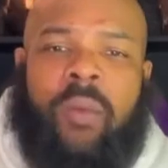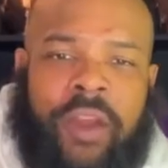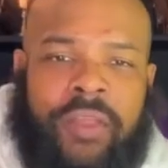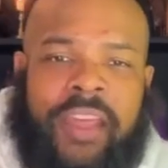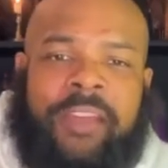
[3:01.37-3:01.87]

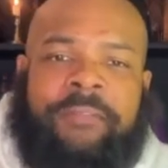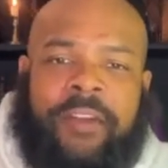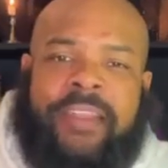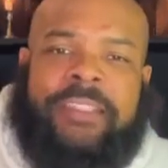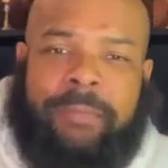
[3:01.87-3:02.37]
worthy
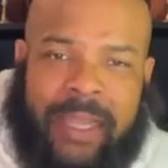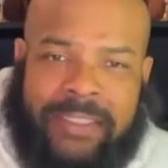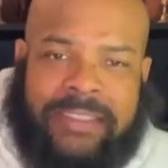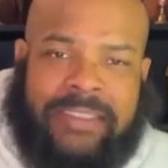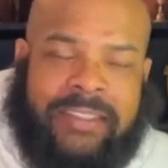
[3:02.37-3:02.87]
for this
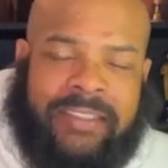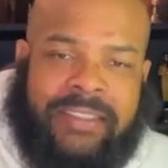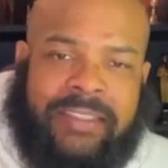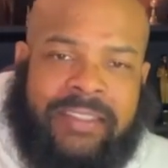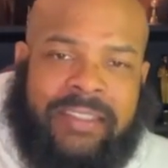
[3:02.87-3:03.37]
blessing.
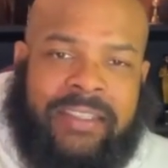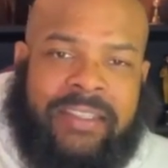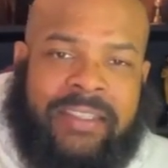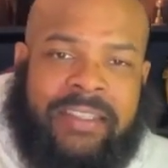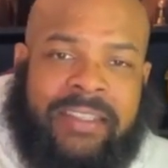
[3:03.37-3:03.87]

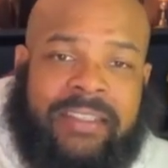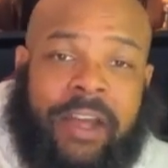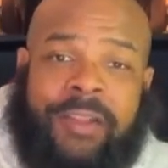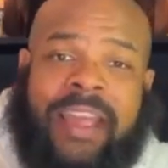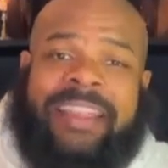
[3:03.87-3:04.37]

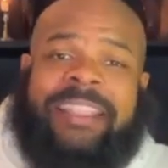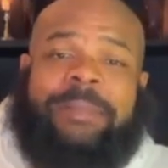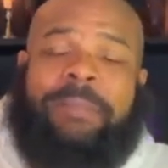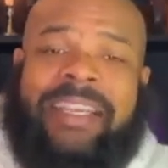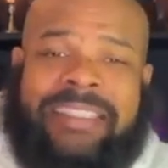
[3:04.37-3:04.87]
Know that this
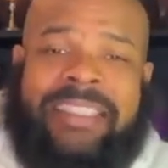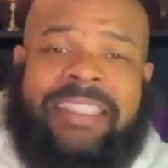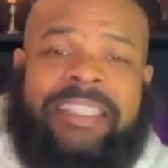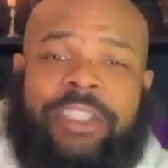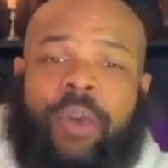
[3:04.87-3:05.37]
blessing
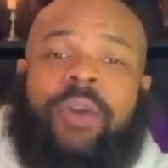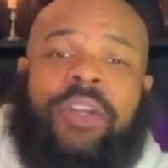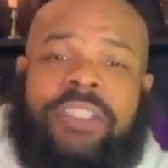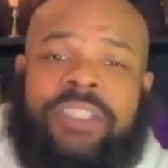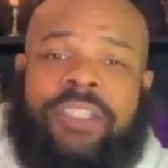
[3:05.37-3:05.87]
is
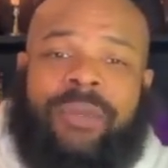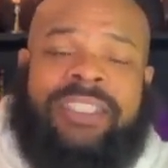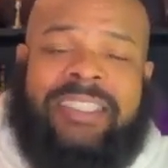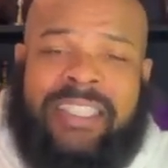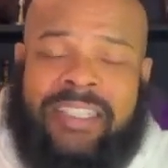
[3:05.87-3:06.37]
yours to
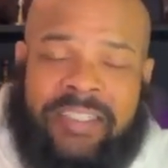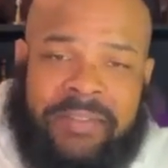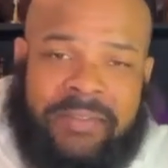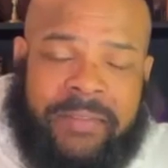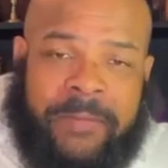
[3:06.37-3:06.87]
receive.
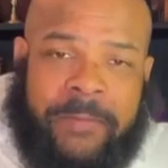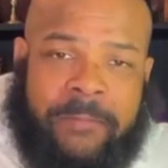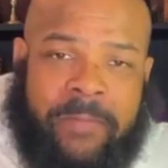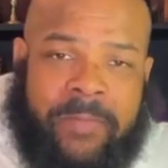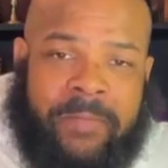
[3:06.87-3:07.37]

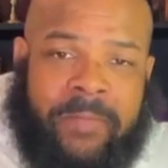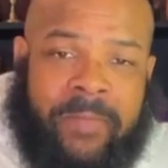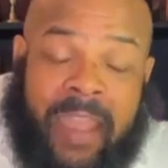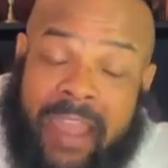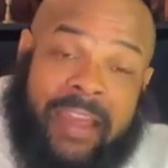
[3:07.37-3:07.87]

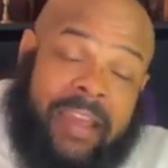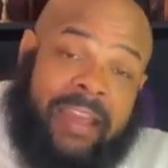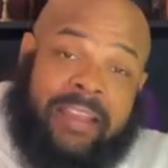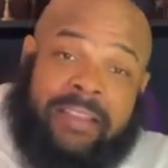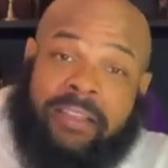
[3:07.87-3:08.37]
And
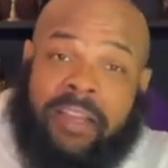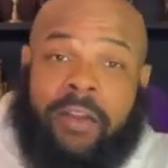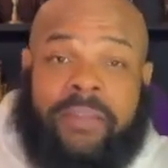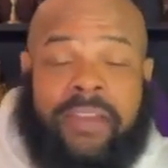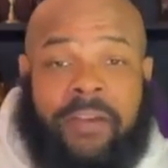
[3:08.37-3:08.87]
I, you know,
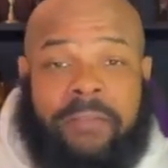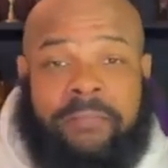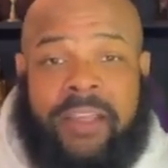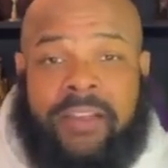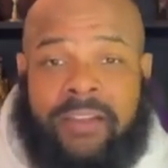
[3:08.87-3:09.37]
if you don't
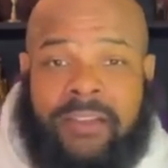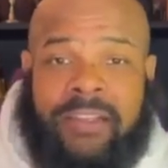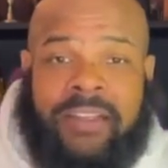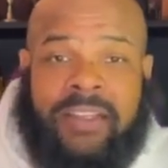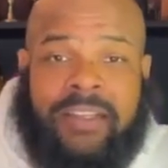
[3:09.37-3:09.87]
feel
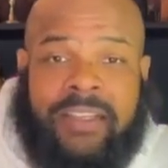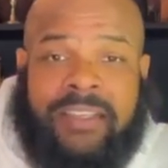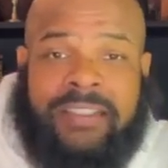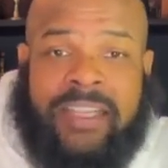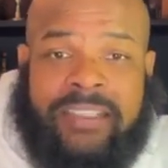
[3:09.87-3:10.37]

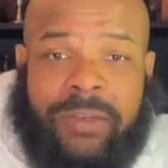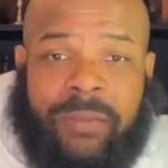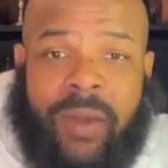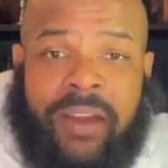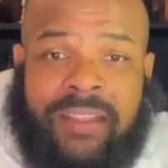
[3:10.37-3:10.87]
that you're
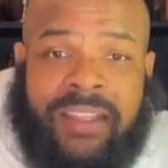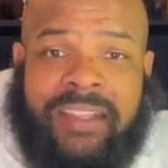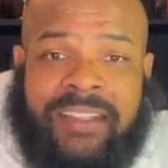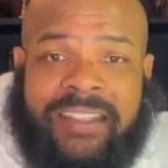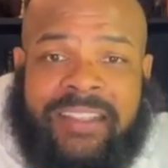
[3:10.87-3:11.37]
worthy,
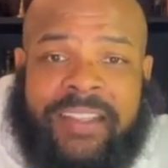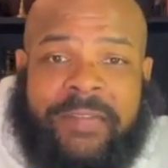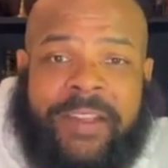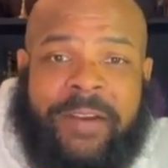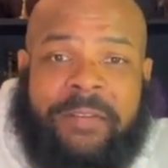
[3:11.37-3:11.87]

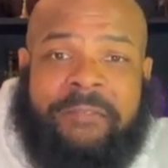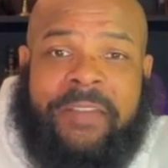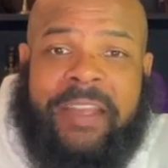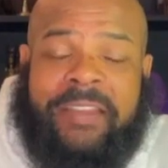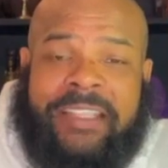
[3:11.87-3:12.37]
you don't
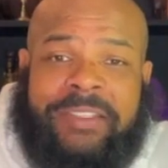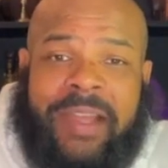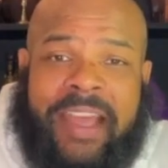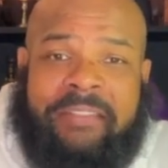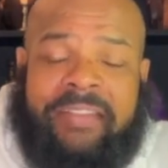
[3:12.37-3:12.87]
feel that you
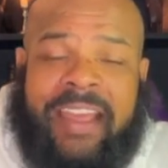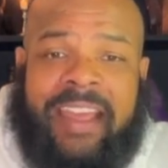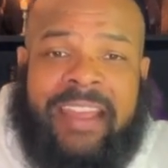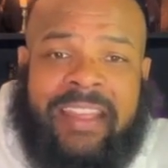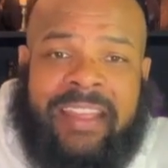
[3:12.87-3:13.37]
have
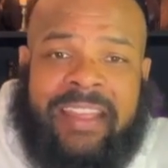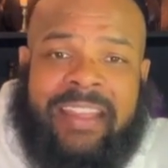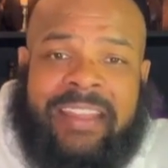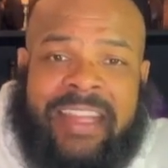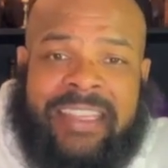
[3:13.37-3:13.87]
that
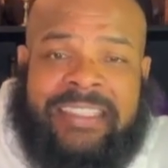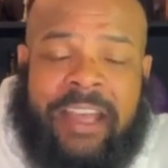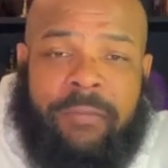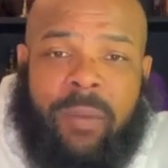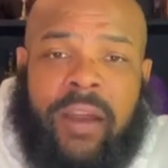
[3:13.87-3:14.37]
that
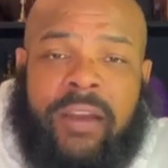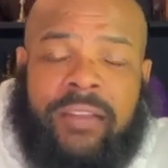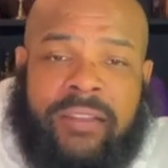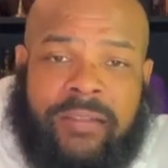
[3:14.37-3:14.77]
self-worth,